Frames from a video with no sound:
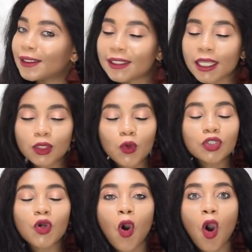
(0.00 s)
They
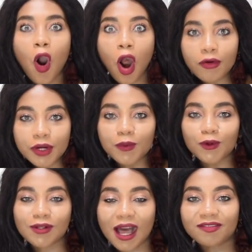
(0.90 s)
looked
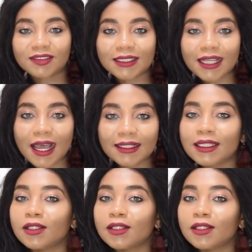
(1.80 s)
horrible after that.